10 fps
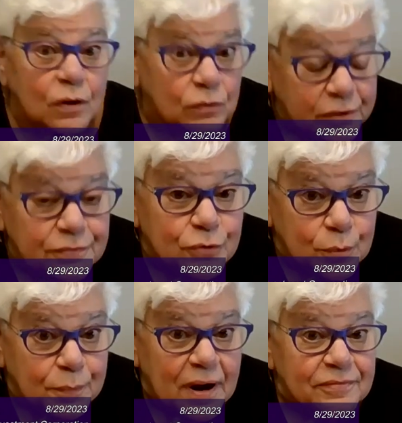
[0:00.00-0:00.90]
the only
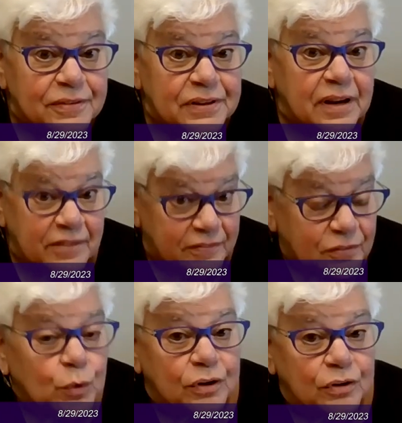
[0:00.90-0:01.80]
for profit i've
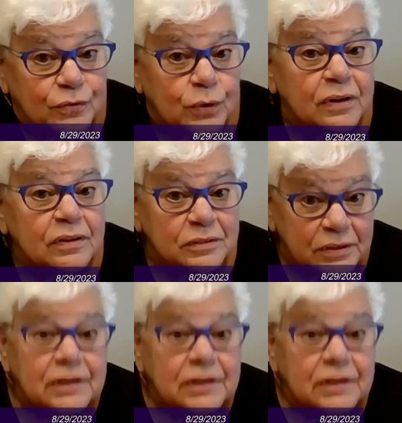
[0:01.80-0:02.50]
ever worked for